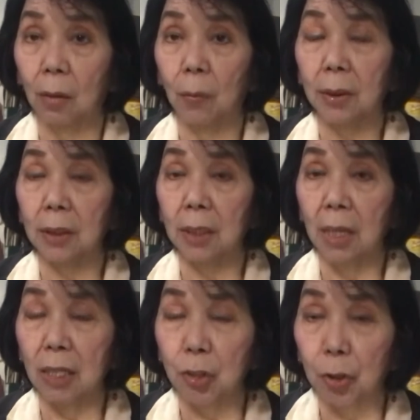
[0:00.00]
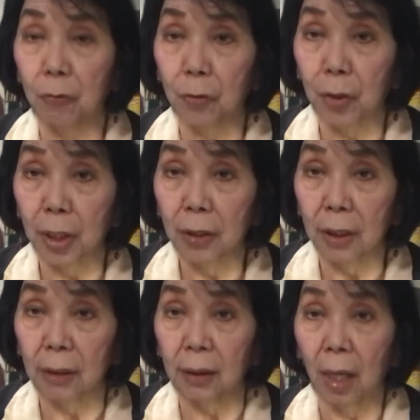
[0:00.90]
what is the nature of your
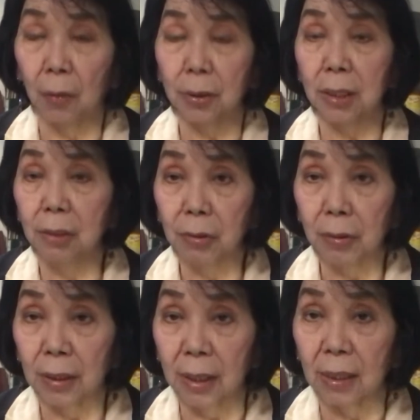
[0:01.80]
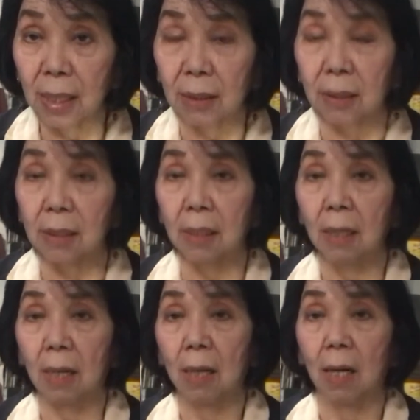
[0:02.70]
illness, how serious is it,
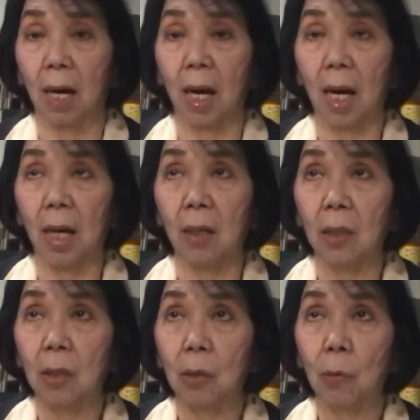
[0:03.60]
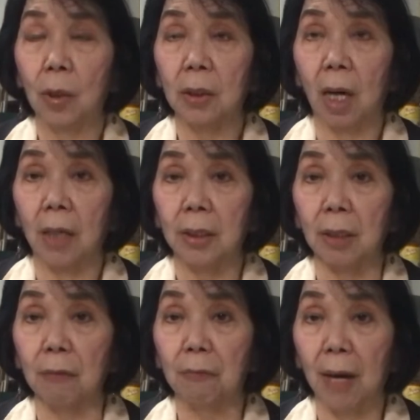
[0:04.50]
uh, what are the
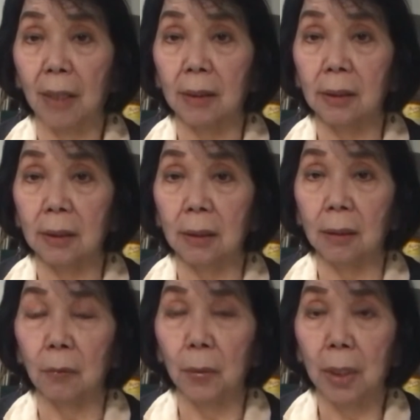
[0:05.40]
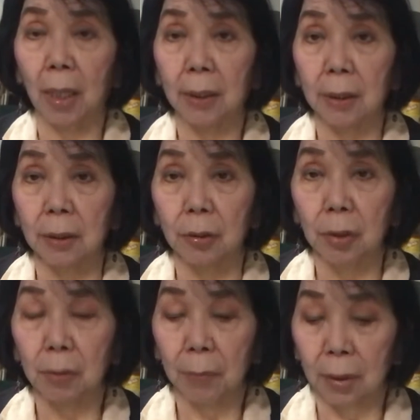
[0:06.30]
effects, what are the
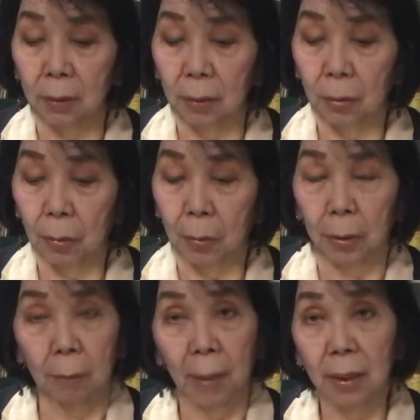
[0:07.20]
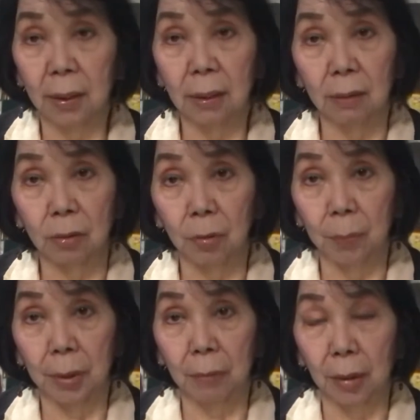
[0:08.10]
treatment or medicines to
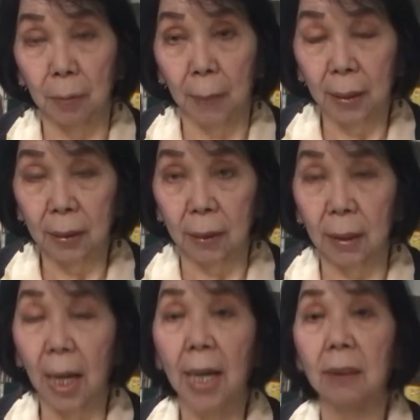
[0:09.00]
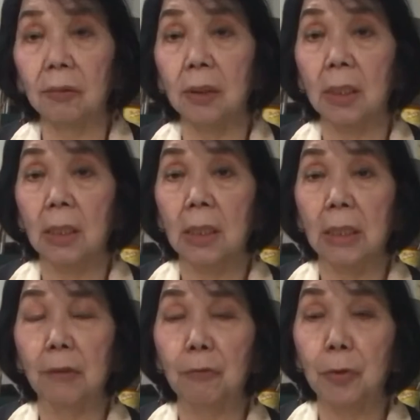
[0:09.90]
be recommended, and
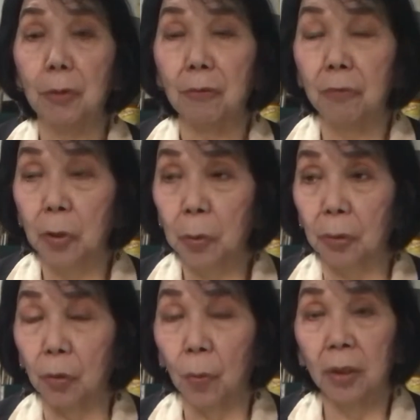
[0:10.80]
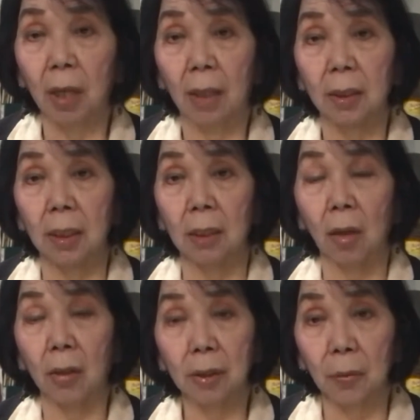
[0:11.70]
if you refuse, what are the
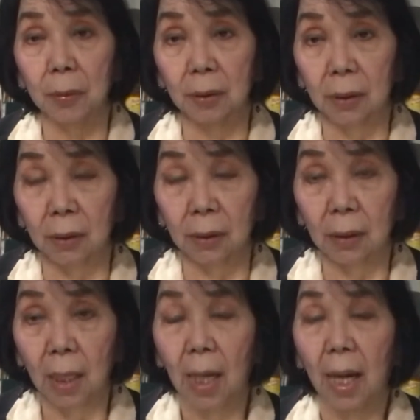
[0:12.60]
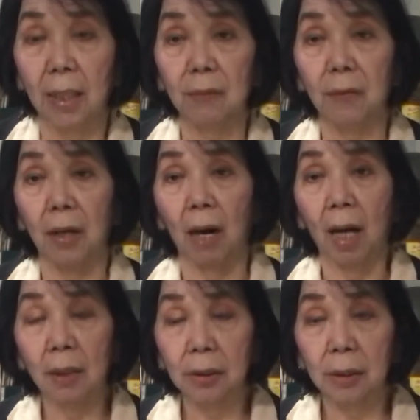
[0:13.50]
consequences, and if there
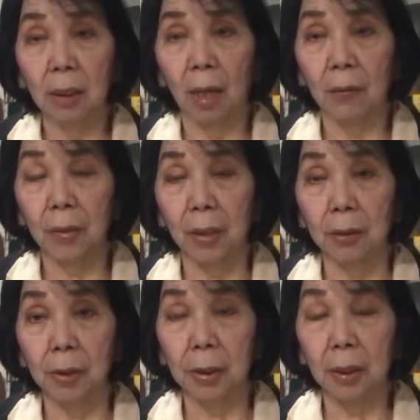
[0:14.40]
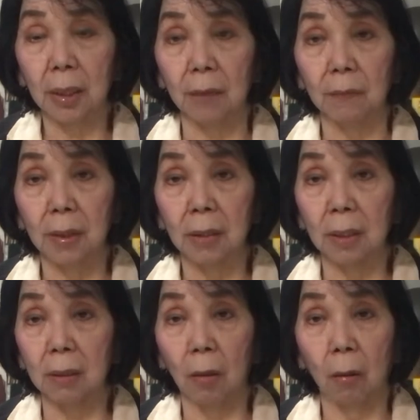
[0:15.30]
are other alternatives, is
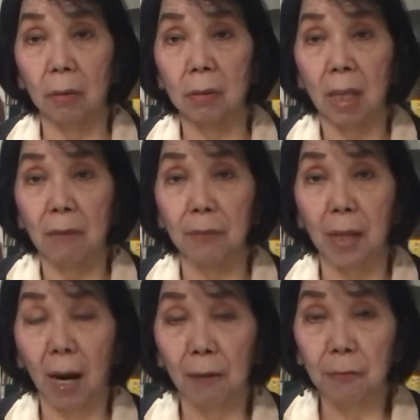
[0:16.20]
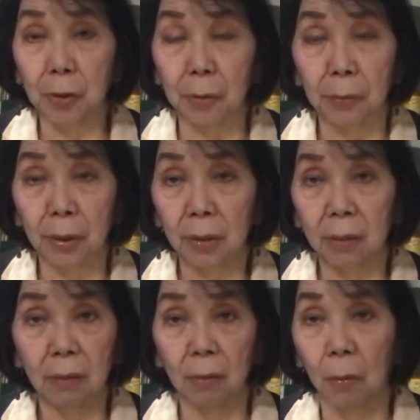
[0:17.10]
it safe enough to
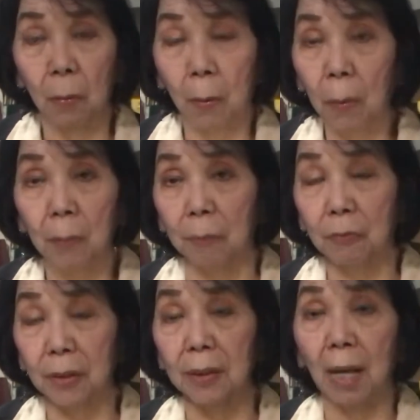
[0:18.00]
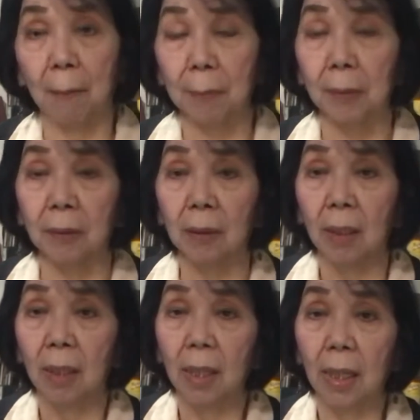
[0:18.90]
just go home, for example,
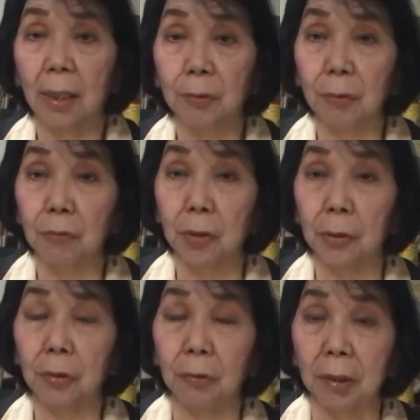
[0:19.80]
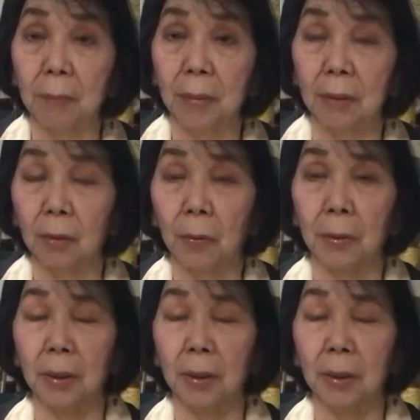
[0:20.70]
and refuse treatment or